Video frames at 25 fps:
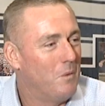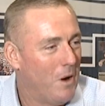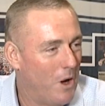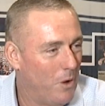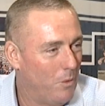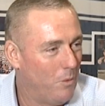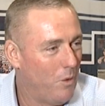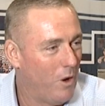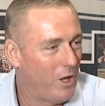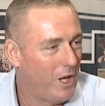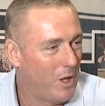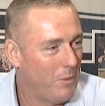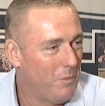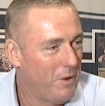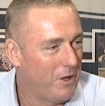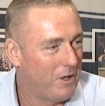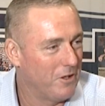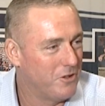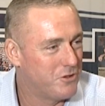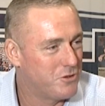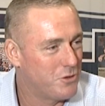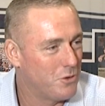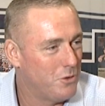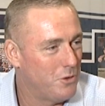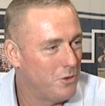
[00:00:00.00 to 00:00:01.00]
Wally, we could
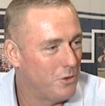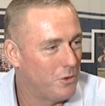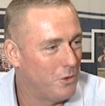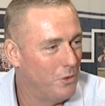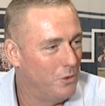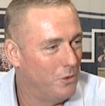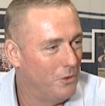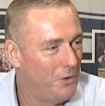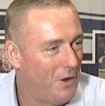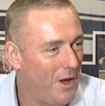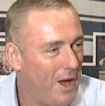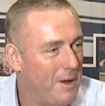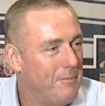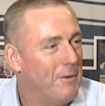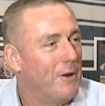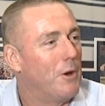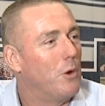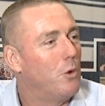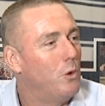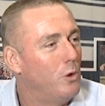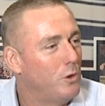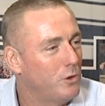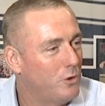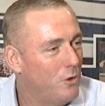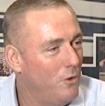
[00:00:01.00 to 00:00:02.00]
talk all day, but all
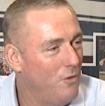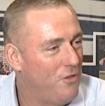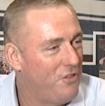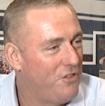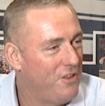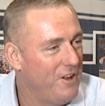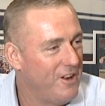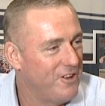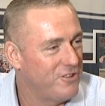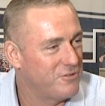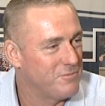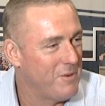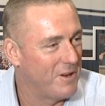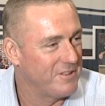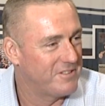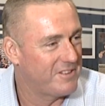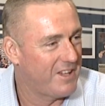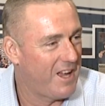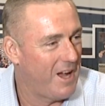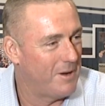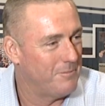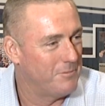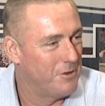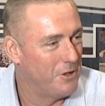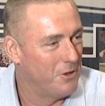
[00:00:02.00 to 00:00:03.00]
good things must
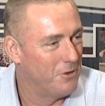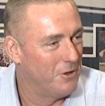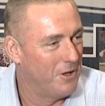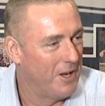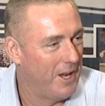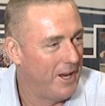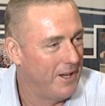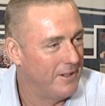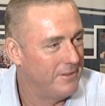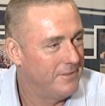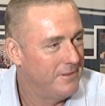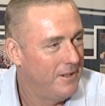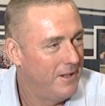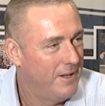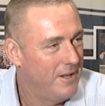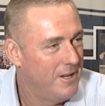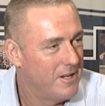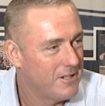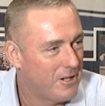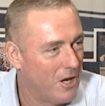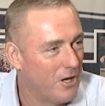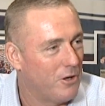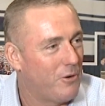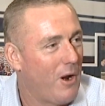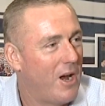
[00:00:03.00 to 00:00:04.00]
come to an end.
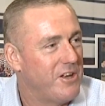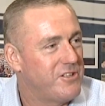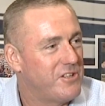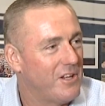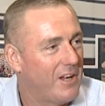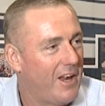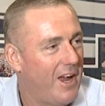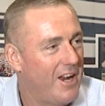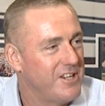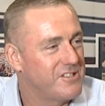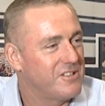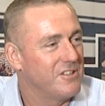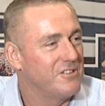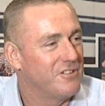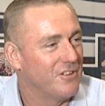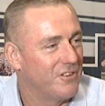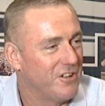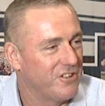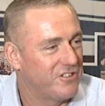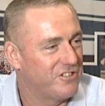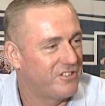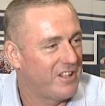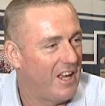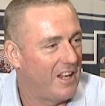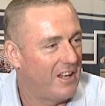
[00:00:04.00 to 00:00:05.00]
Congratulations on a
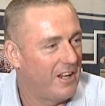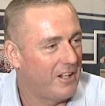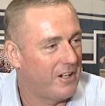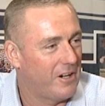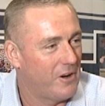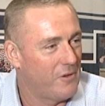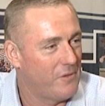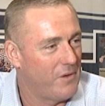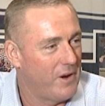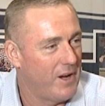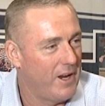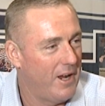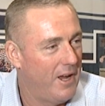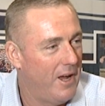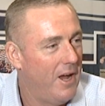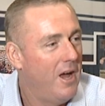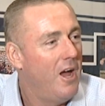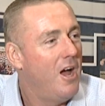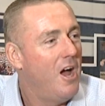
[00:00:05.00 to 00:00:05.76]
stellar career.